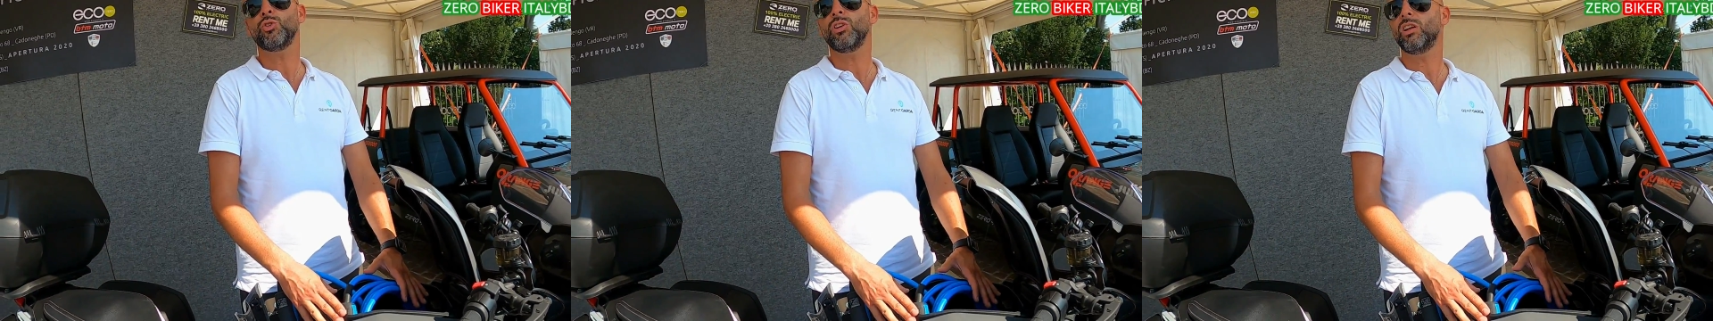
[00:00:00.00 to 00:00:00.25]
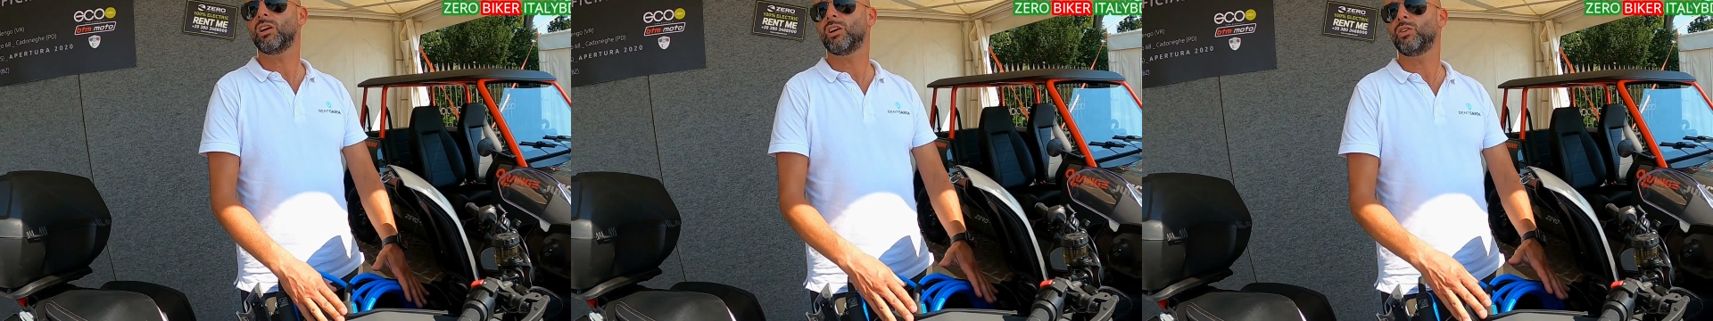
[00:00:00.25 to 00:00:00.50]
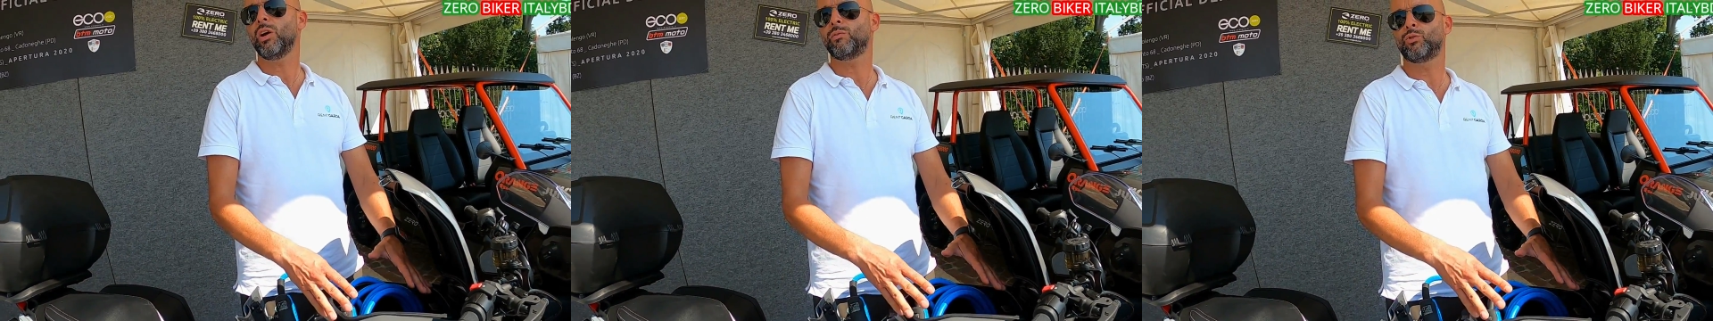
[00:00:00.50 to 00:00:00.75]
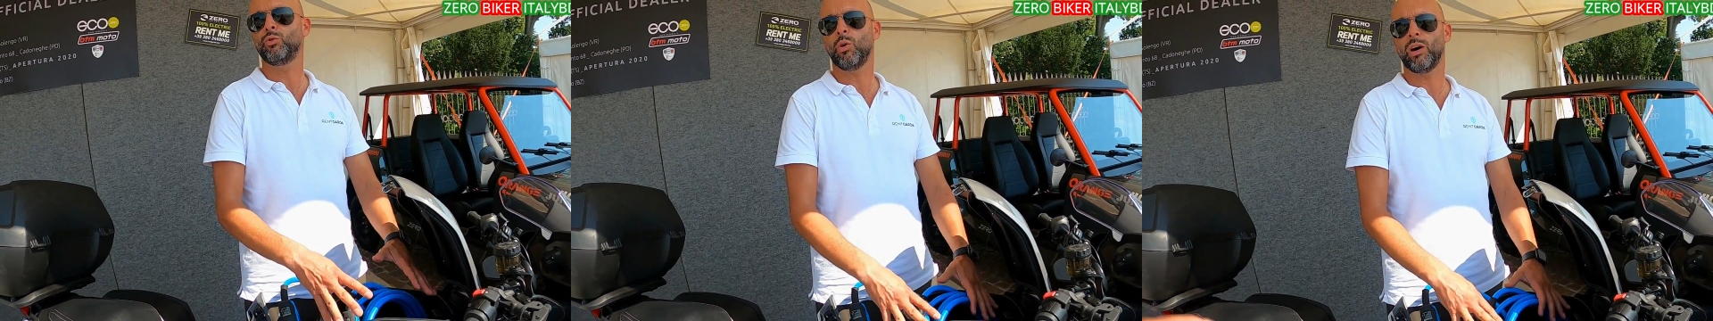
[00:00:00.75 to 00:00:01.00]
Usual. You
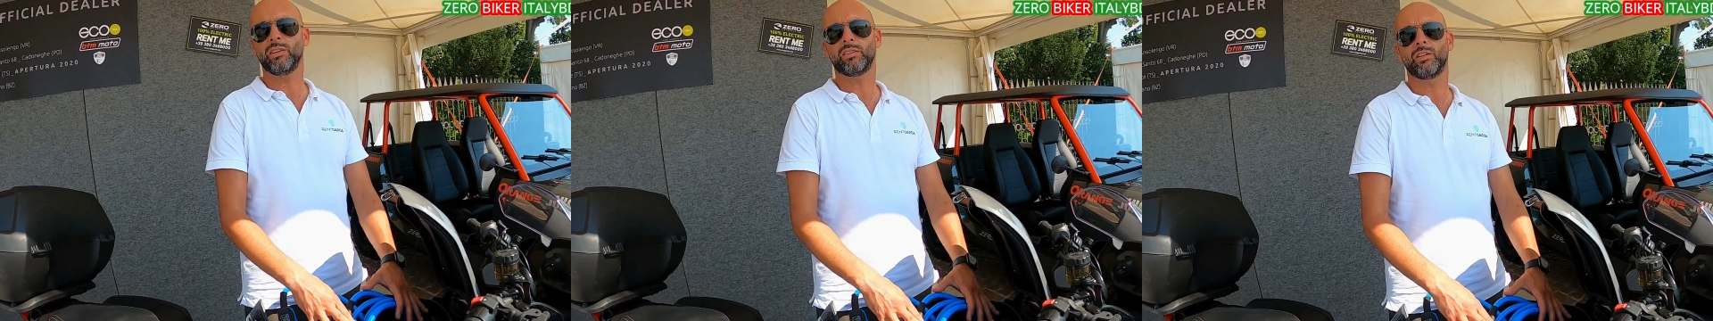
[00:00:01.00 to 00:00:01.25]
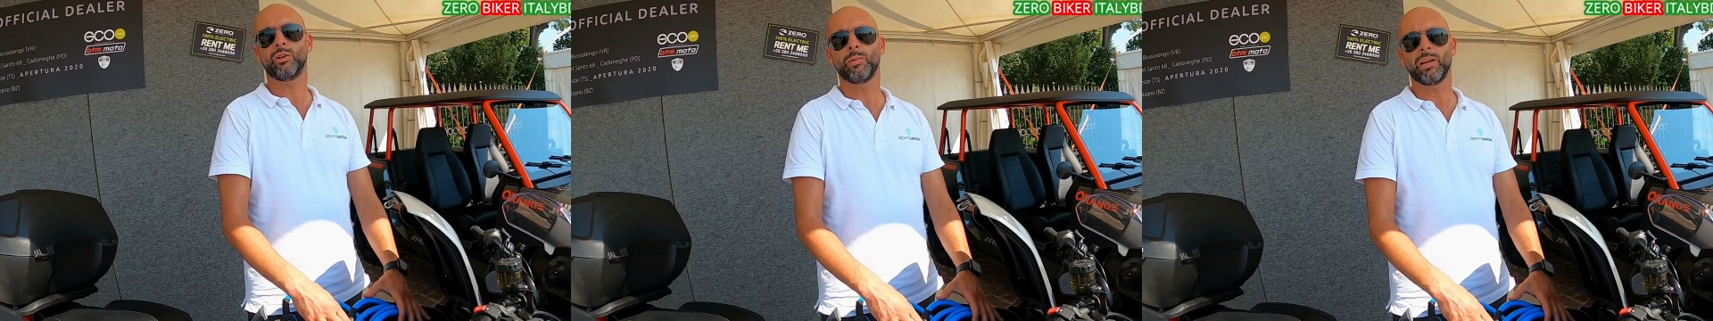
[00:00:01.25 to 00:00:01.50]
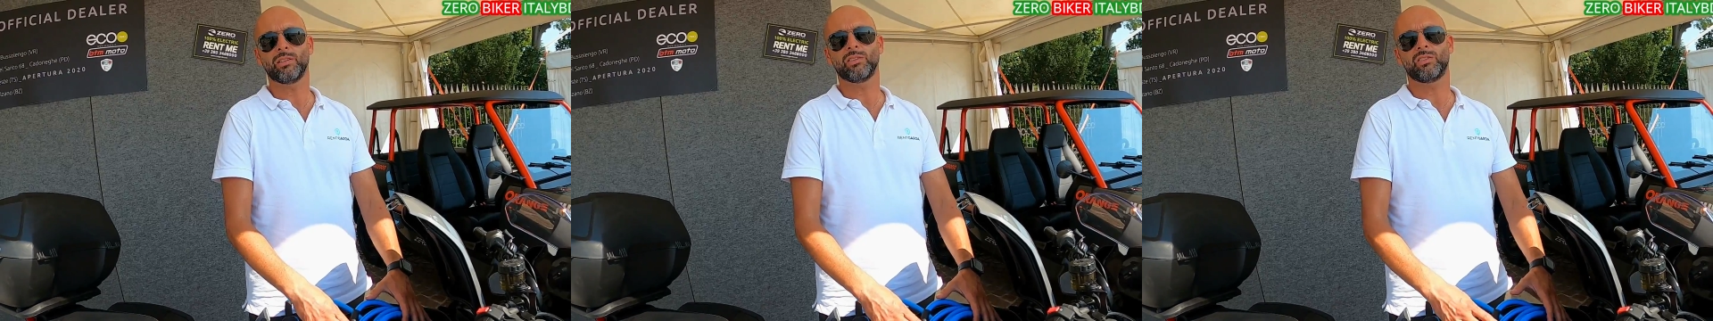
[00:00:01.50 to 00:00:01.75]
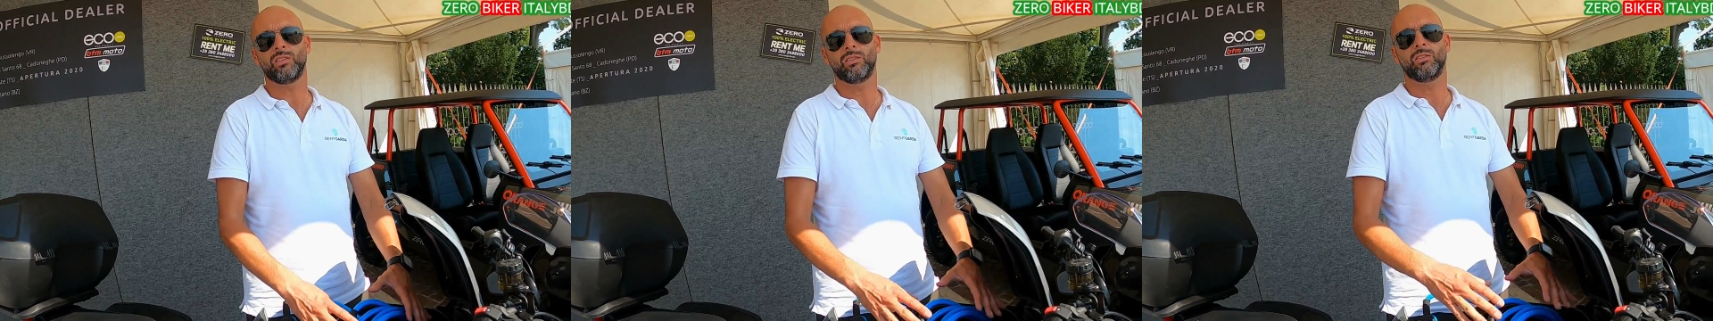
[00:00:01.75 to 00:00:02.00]
have 200
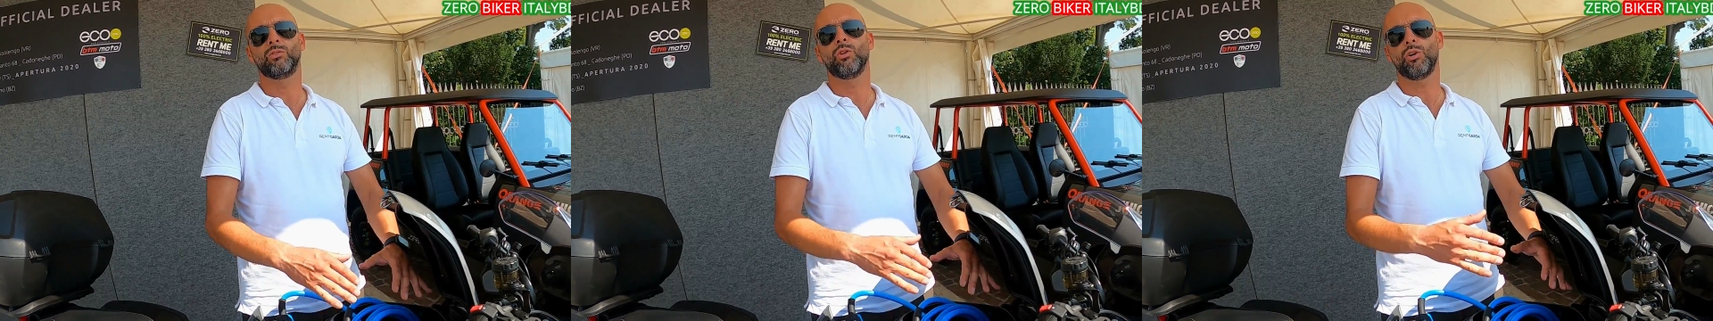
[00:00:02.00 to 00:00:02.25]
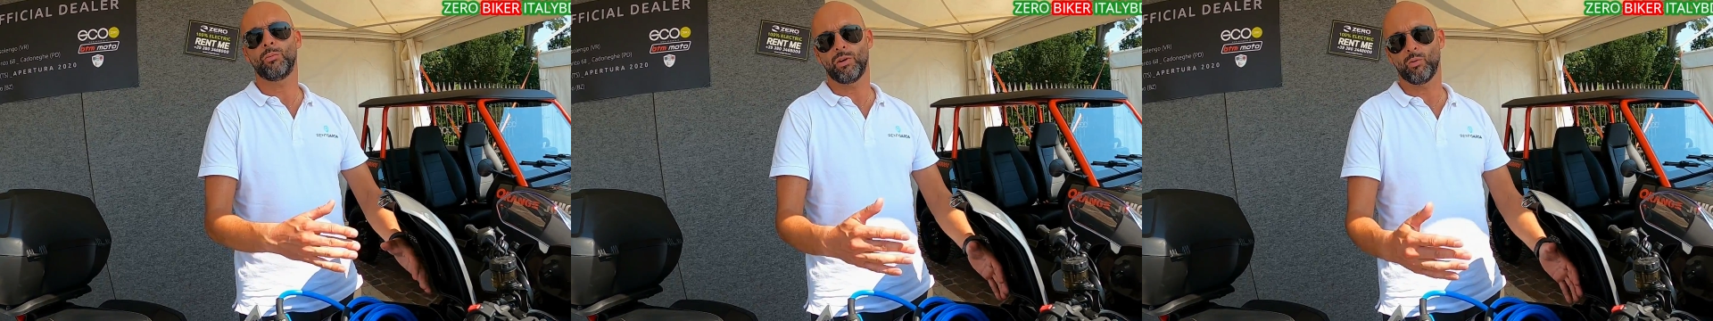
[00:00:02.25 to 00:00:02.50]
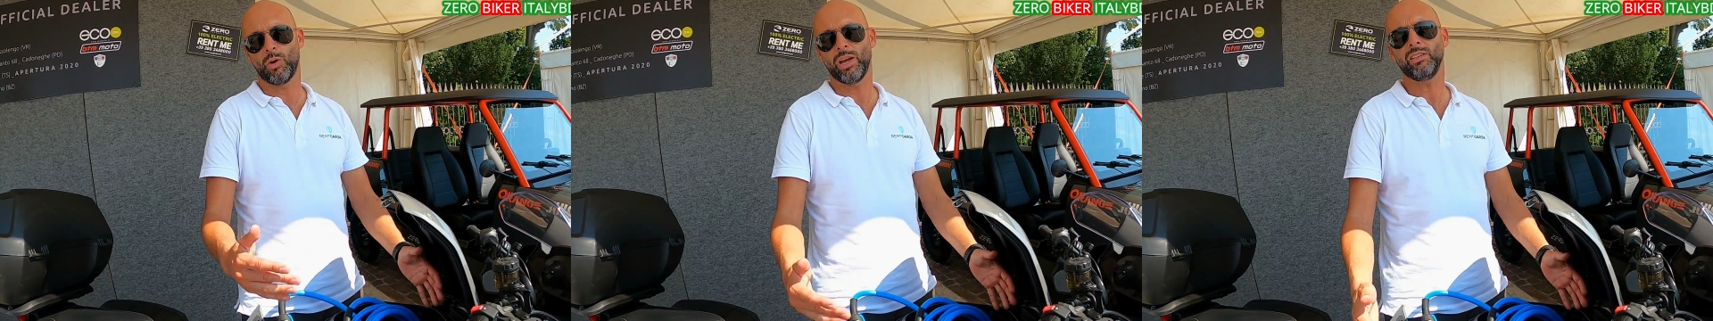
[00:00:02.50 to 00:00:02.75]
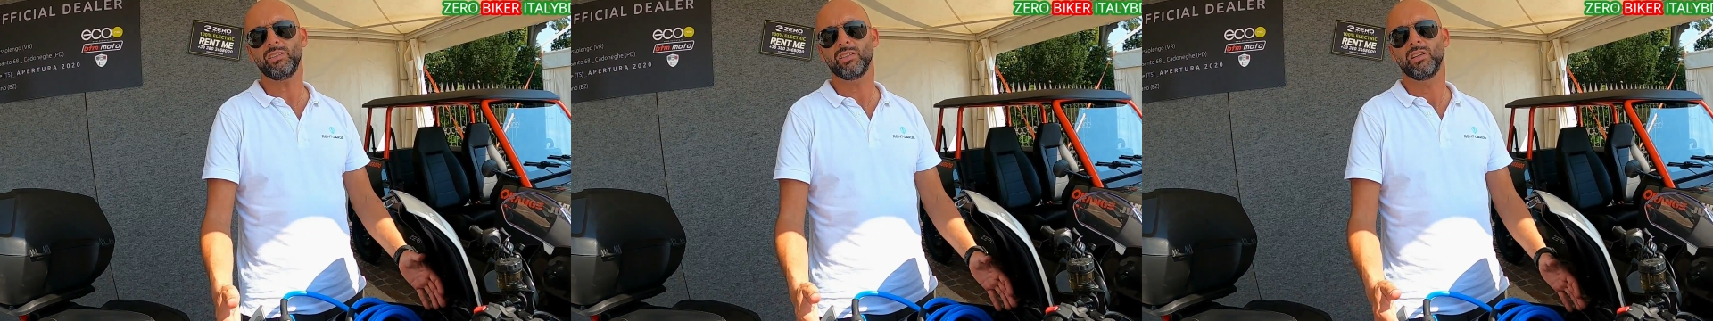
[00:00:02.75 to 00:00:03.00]
kilometers in normal
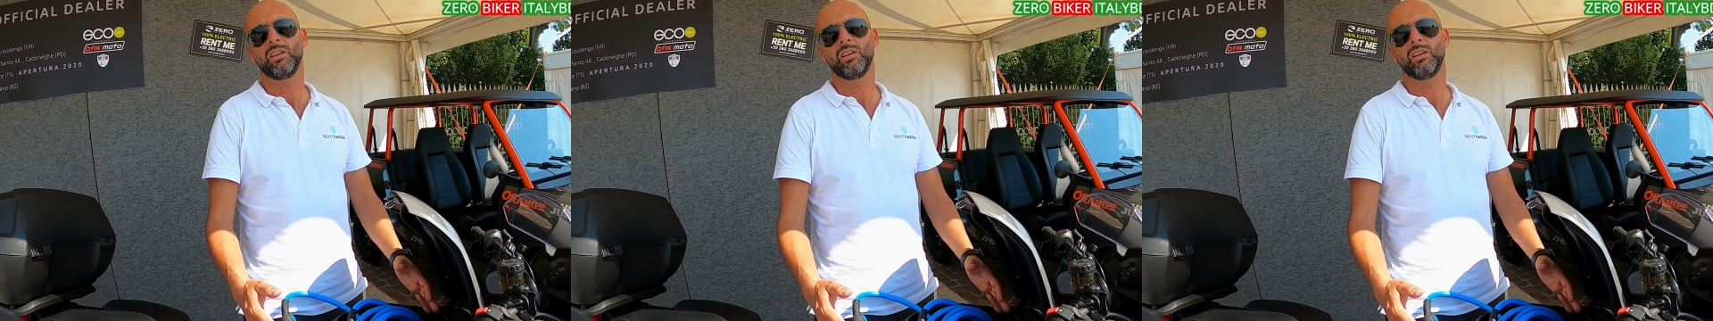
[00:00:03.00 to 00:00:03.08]
ways.